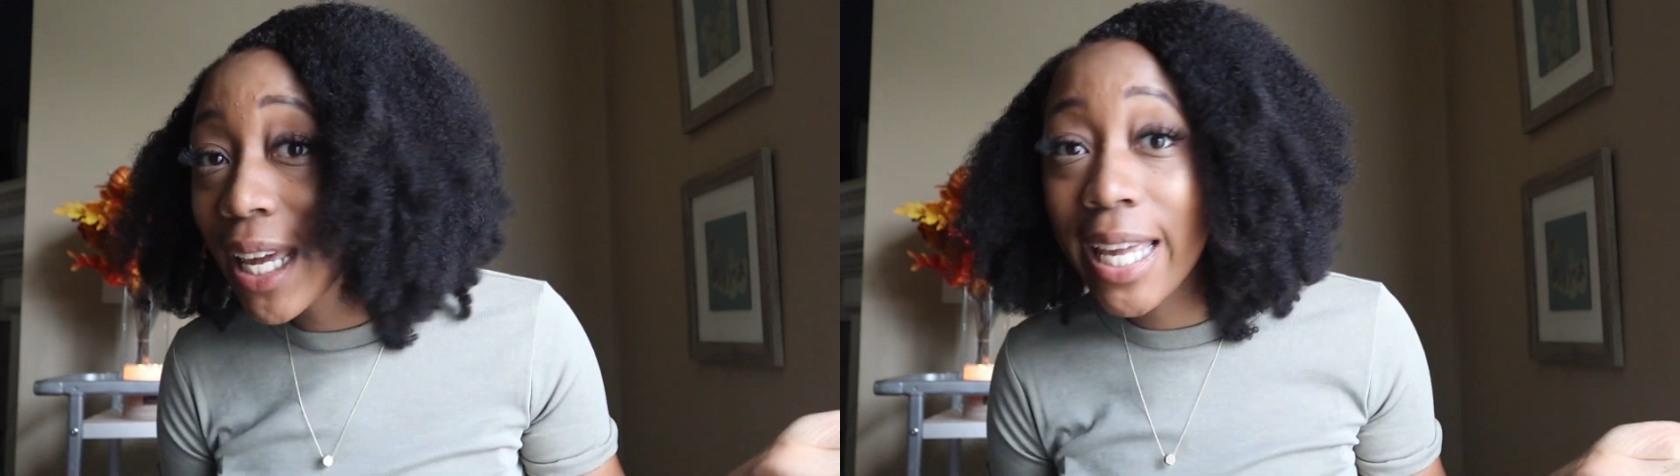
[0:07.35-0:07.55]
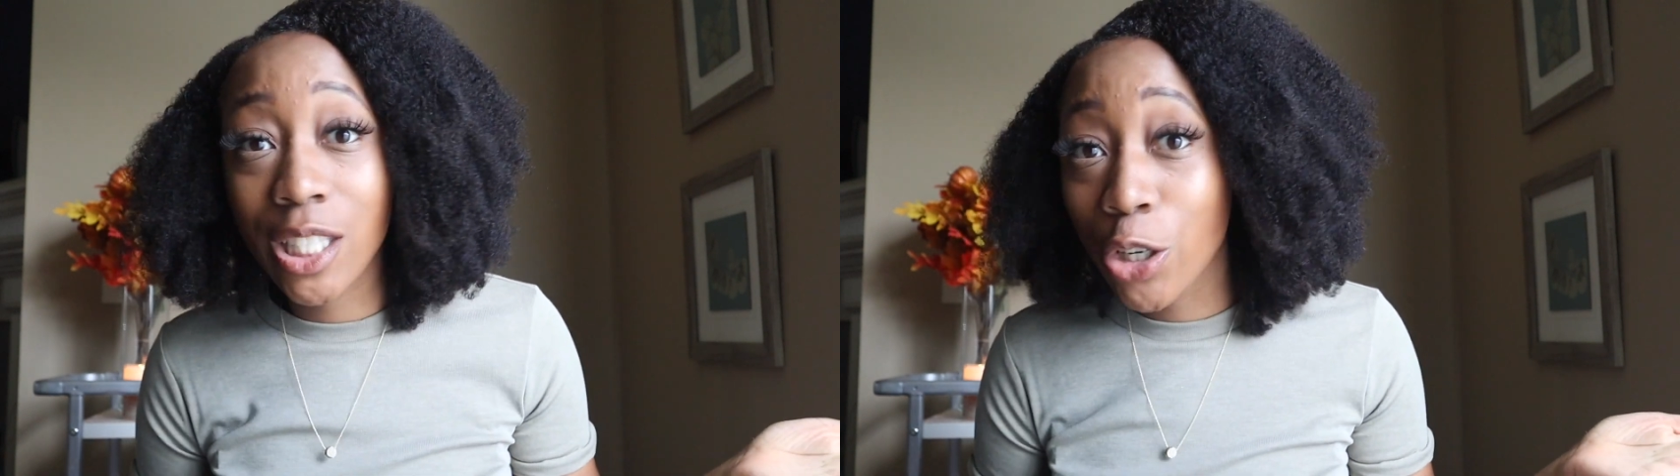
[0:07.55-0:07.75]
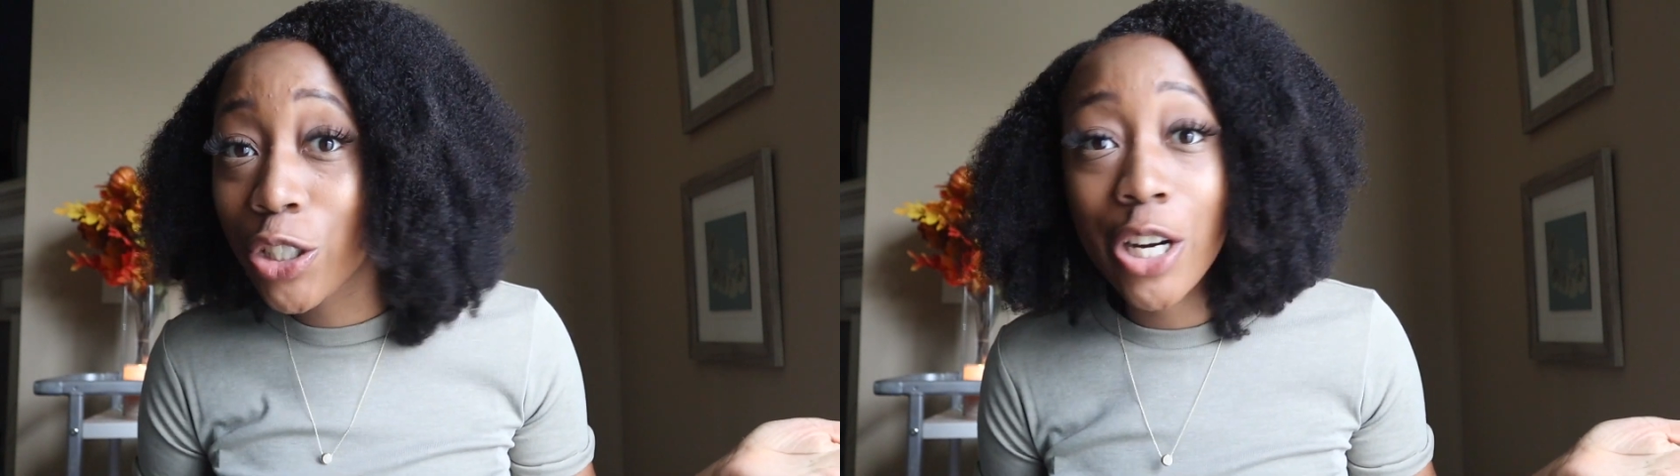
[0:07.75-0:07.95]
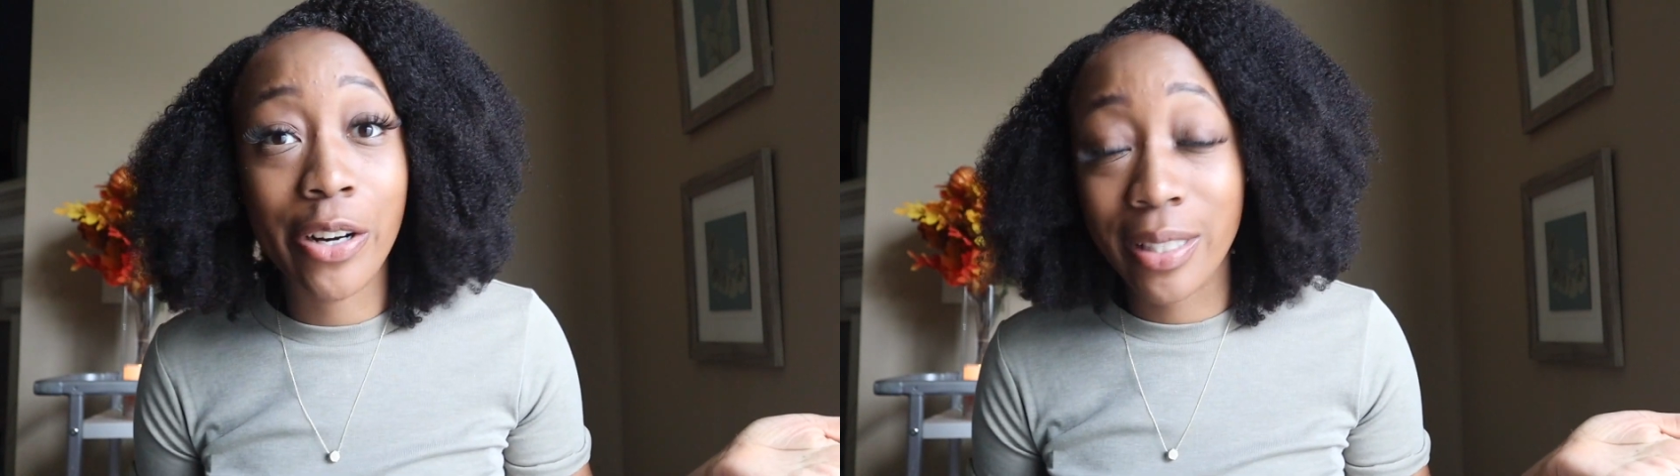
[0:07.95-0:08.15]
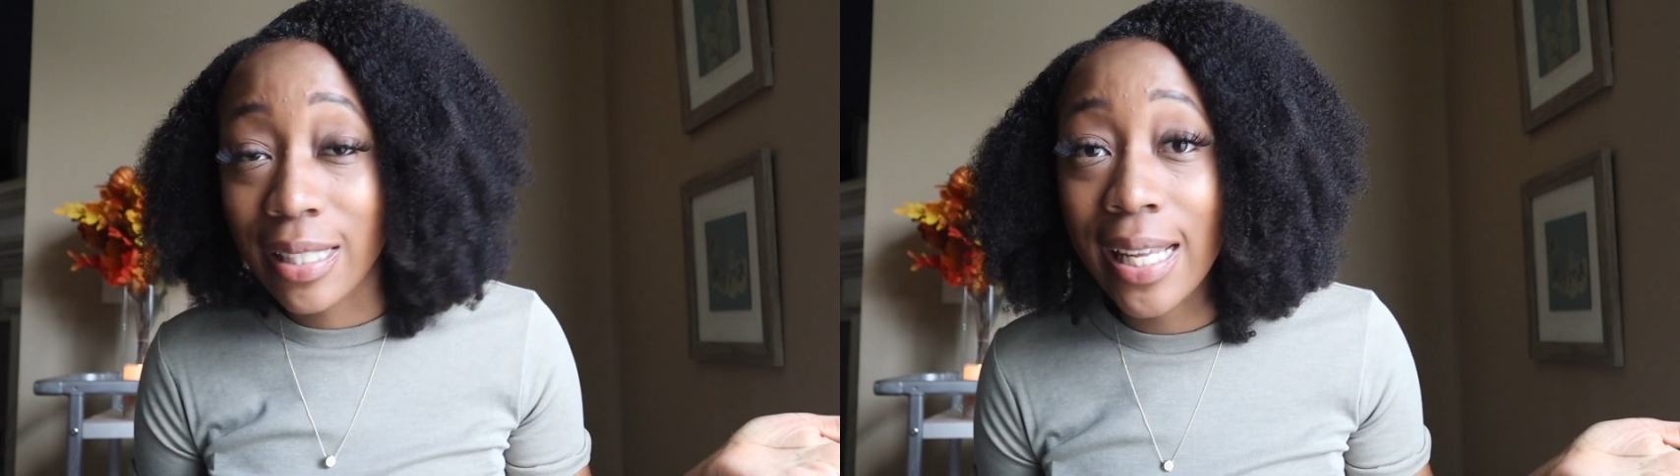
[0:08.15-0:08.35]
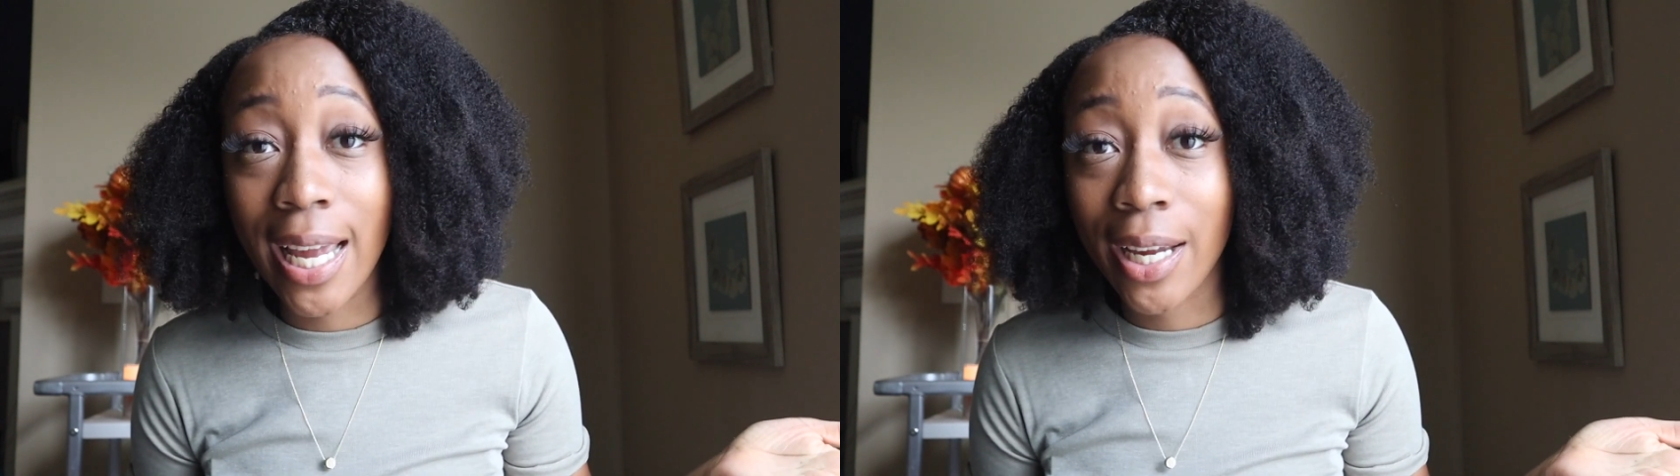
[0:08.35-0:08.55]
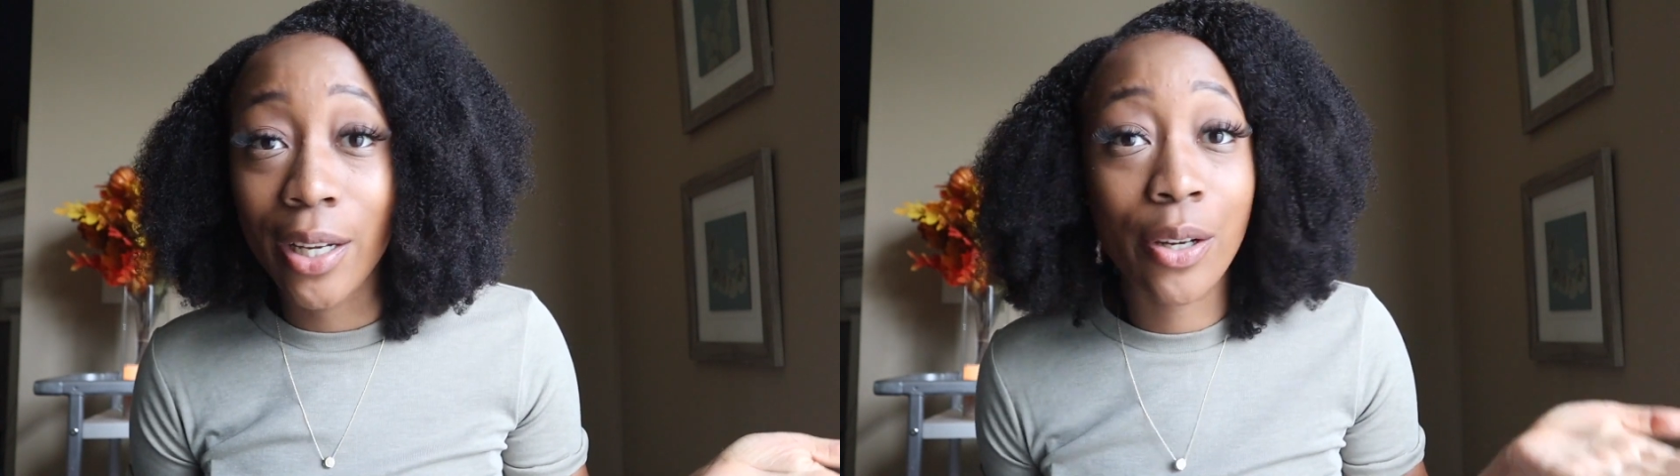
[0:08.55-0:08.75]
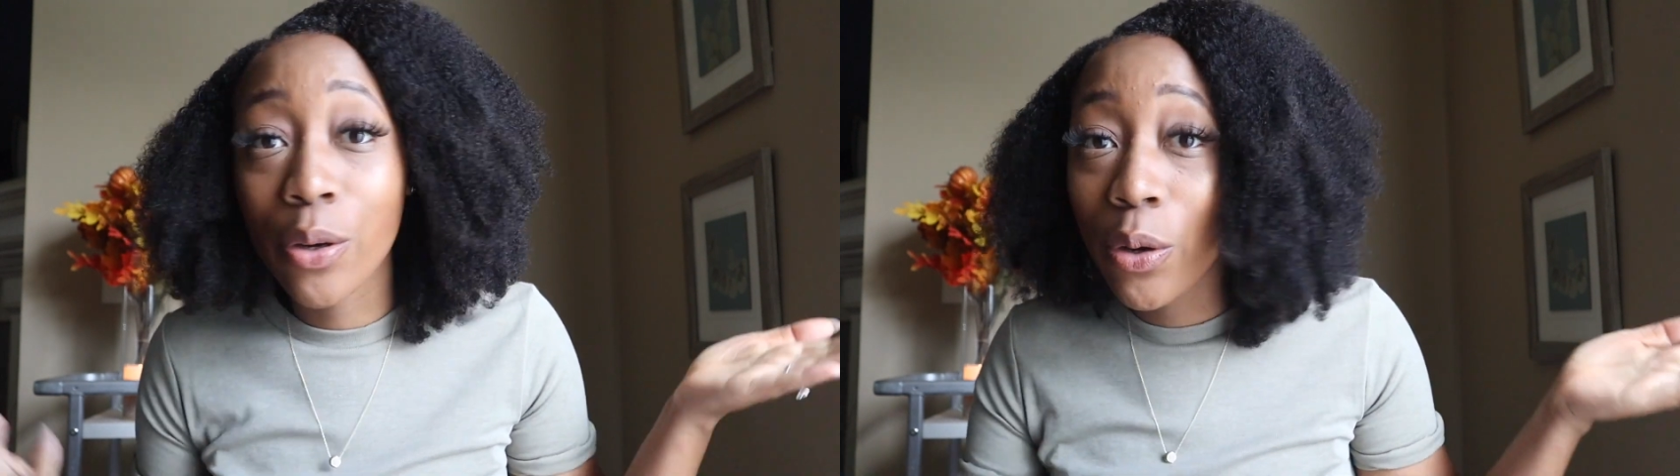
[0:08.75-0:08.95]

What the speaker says: it's your turn to say